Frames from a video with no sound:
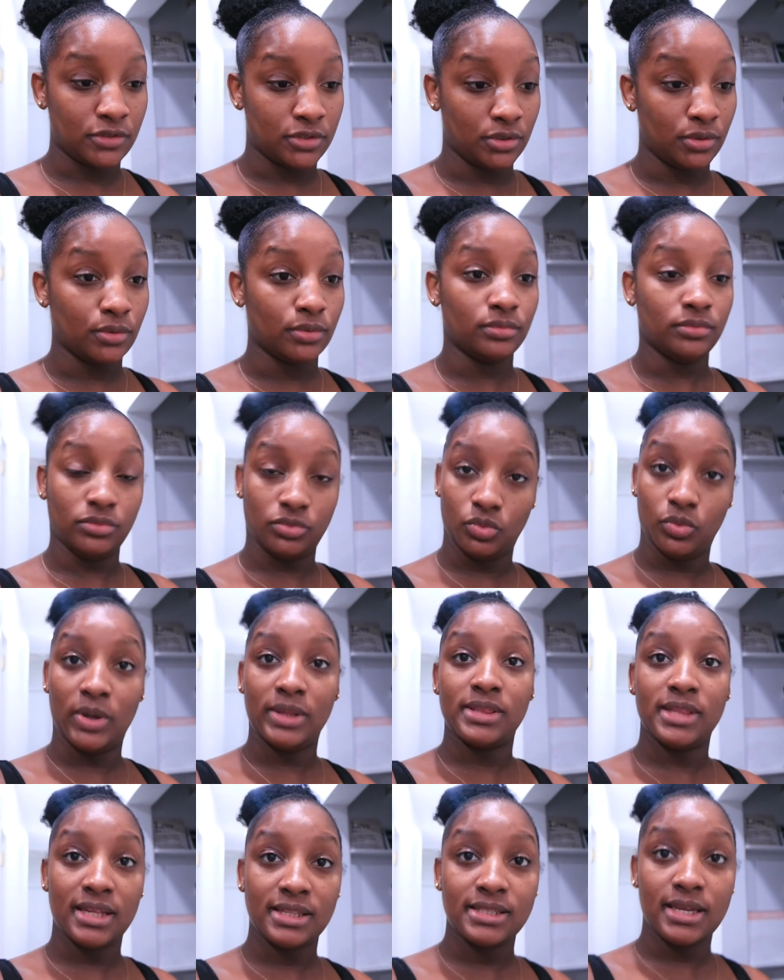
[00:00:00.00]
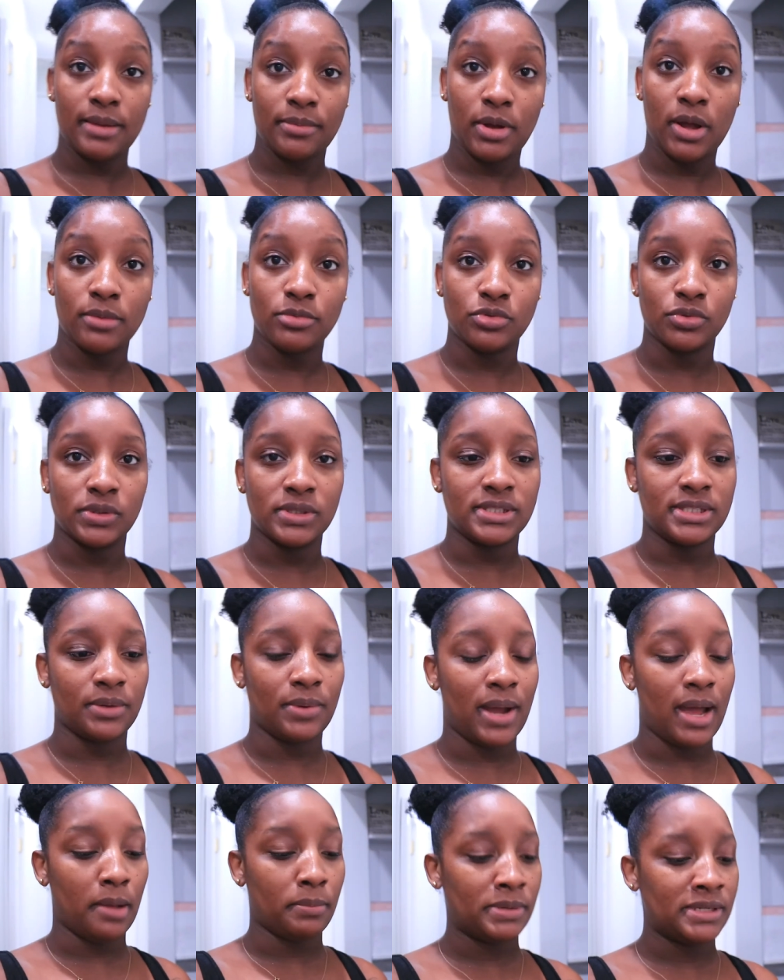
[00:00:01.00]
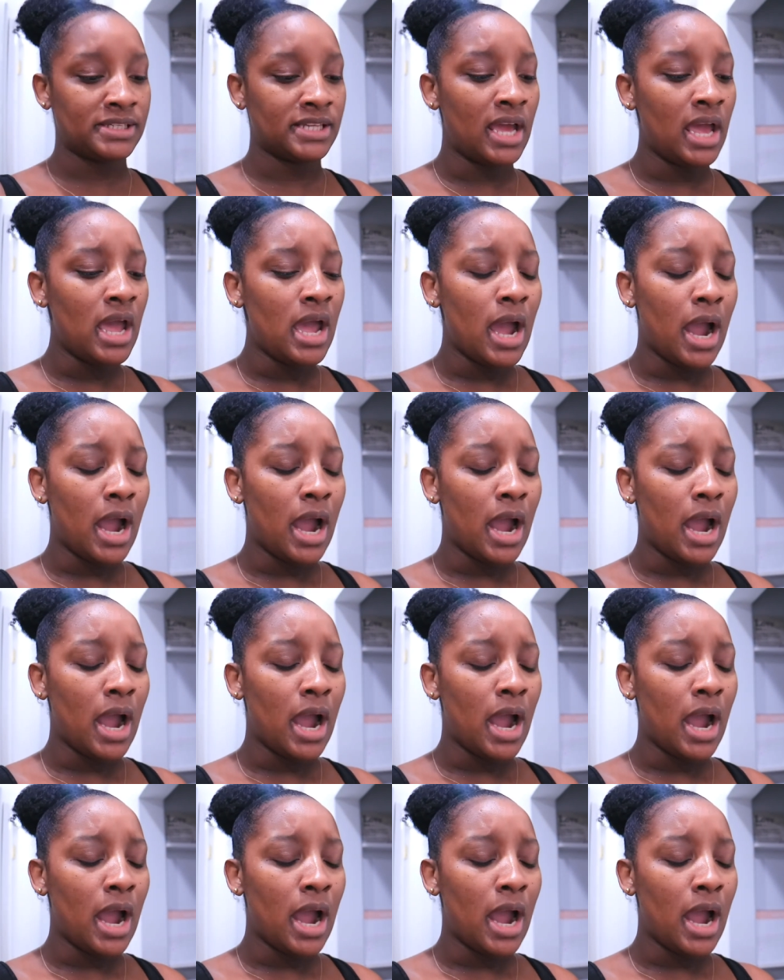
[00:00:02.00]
So when that time comes, we'll see what happens.